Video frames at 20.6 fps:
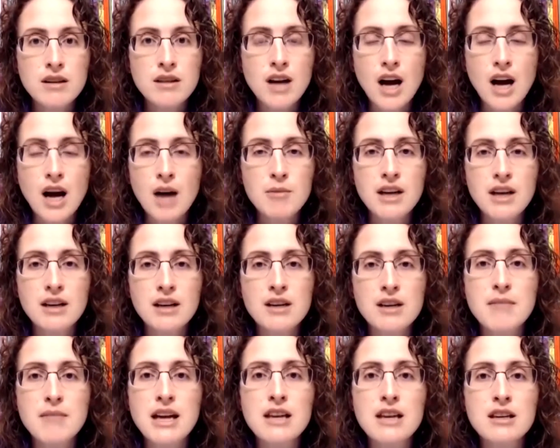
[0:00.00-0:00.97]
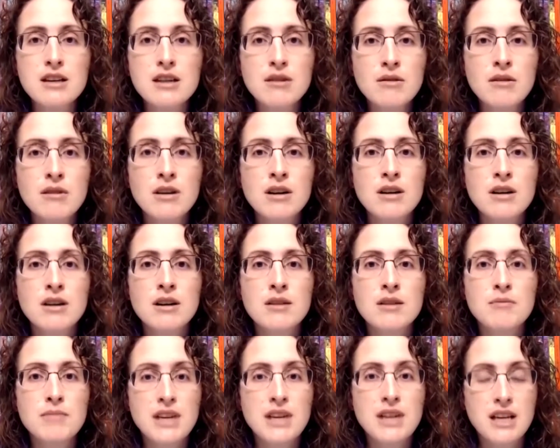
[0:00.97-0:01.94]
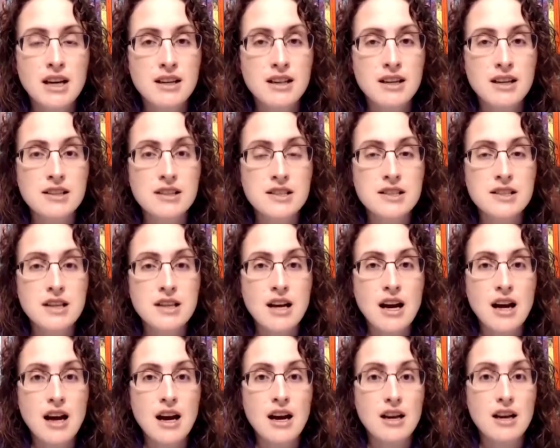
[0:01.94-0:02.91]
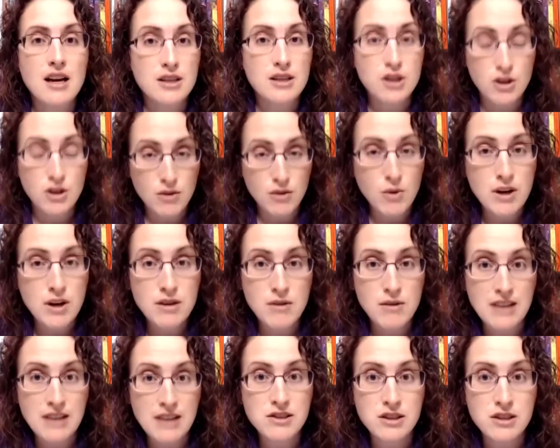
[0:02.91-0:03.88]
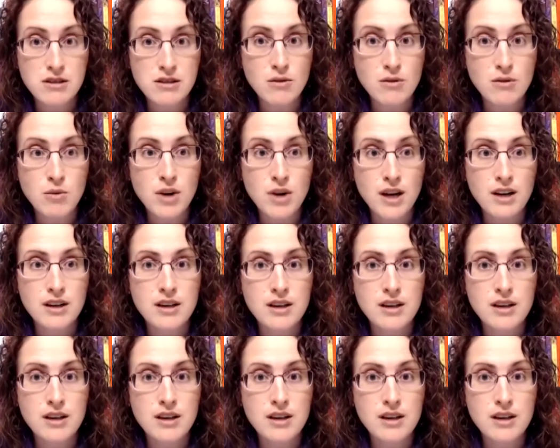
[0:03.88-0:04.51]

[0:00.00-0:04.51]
I'm not going to make you because you're the one who has to do the work.